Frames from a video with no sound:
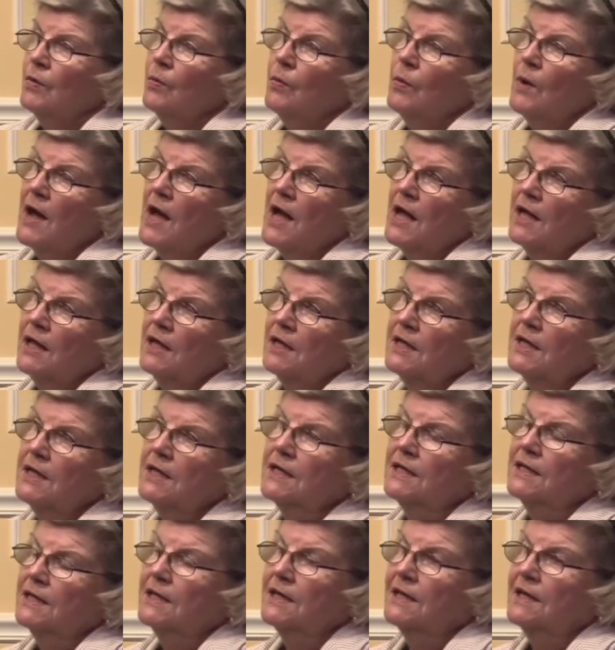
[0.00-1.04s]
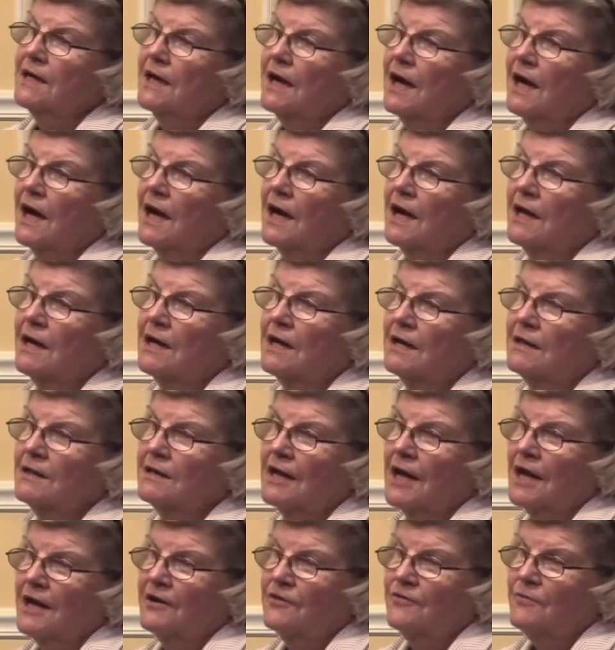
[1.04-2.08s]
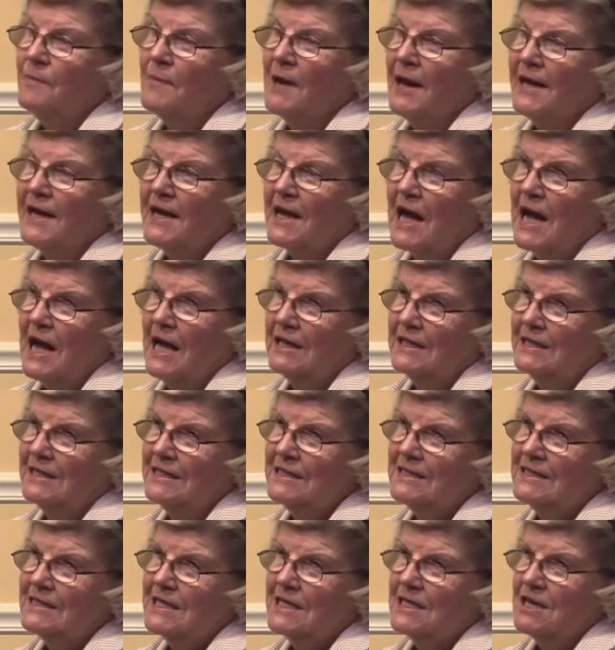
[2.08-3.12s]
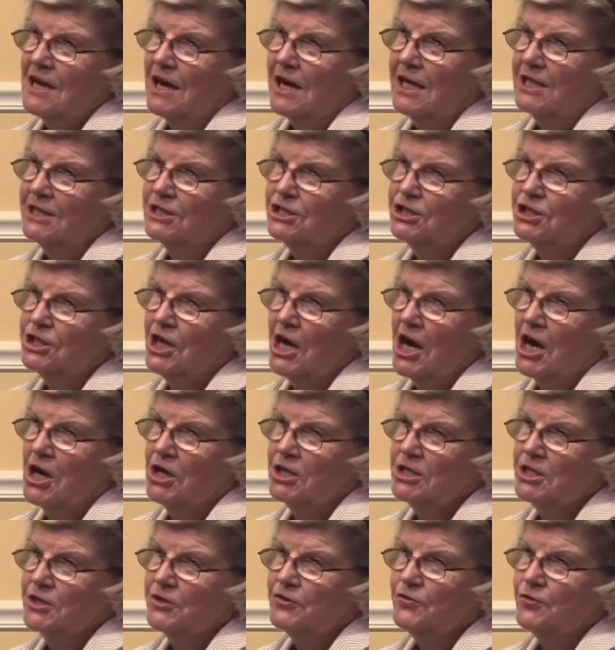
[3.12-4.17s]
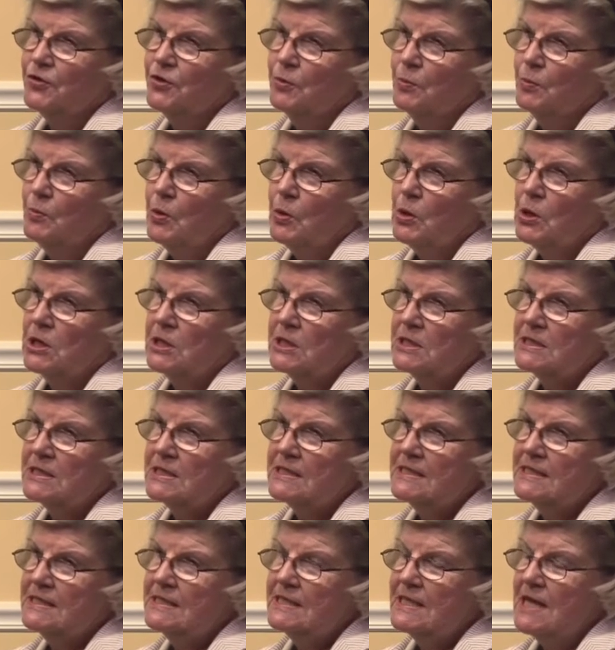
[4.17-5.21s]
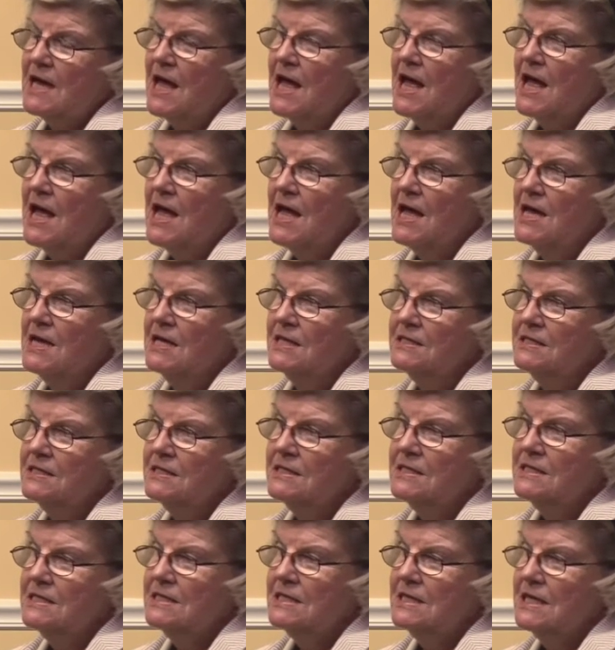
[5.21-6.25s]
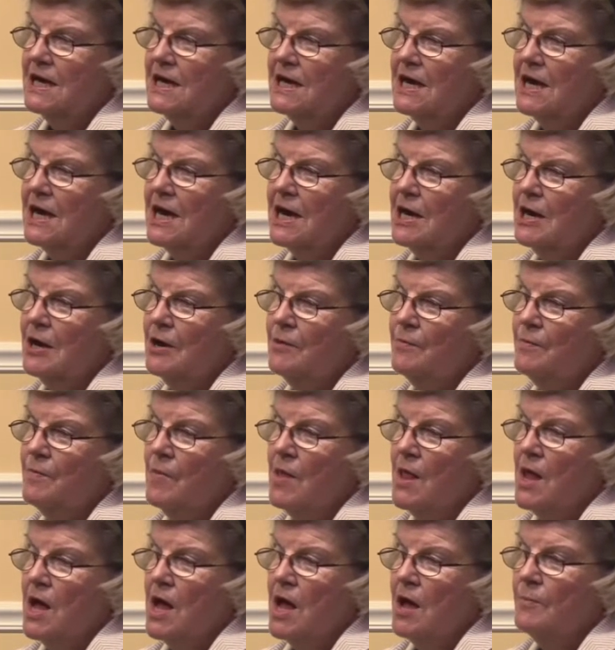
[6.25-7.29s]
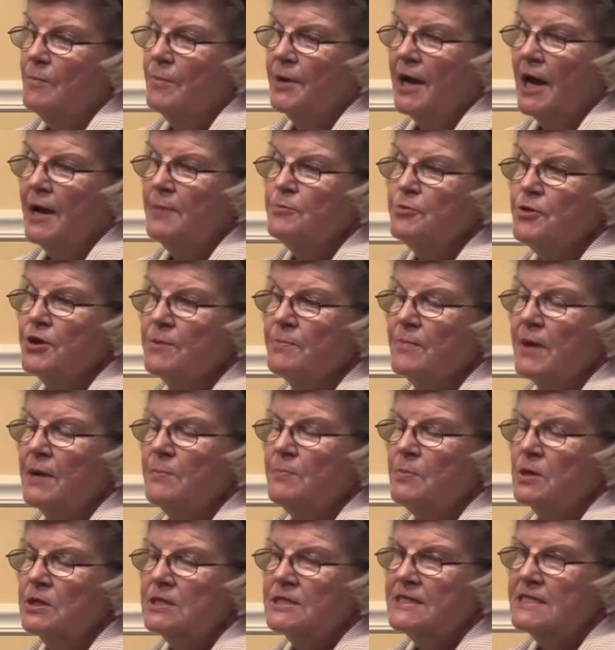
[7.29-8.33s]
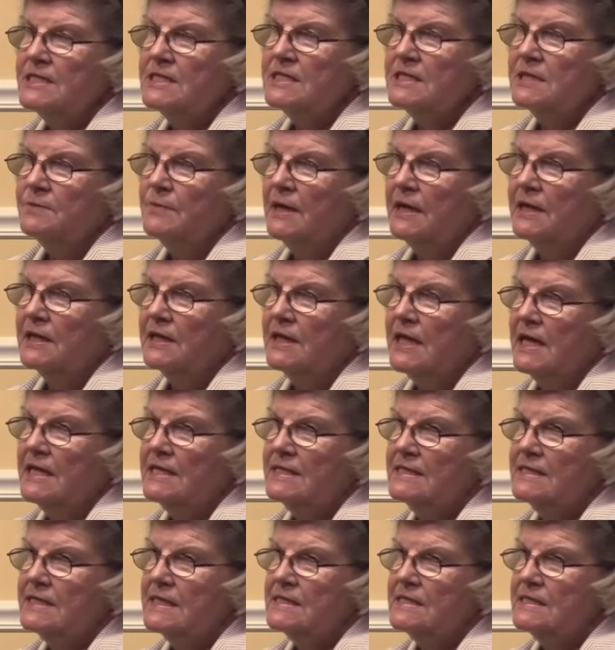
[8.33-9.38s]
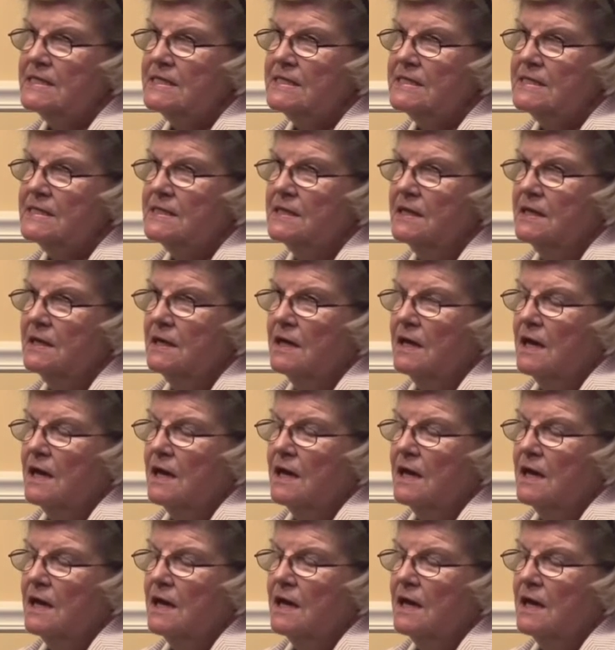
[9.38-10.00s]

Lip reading: Well, a lot of my colleagues and I share different books, and but I bring my books into my classes,